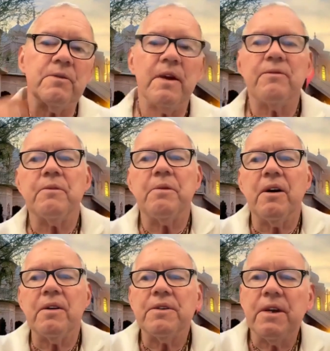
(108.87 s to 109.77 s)
we have to
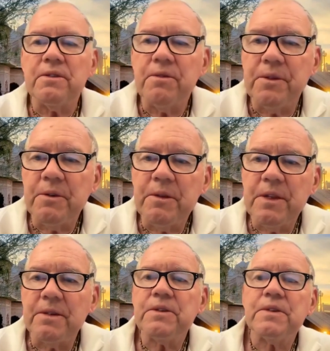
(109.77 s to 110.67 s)
apologize for you, but
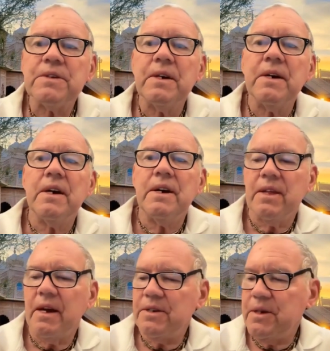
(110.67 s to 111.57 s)
that's
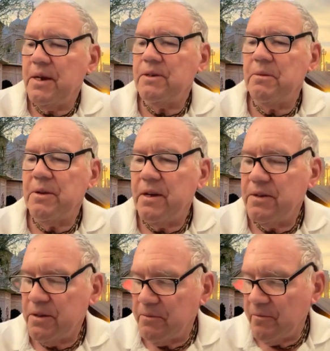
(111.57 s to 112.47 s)
the
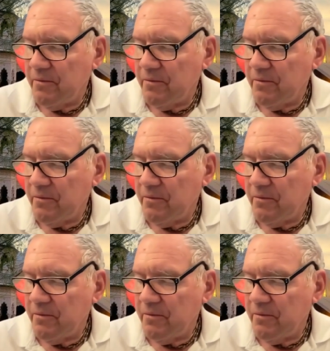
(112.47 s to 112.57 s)
explanation.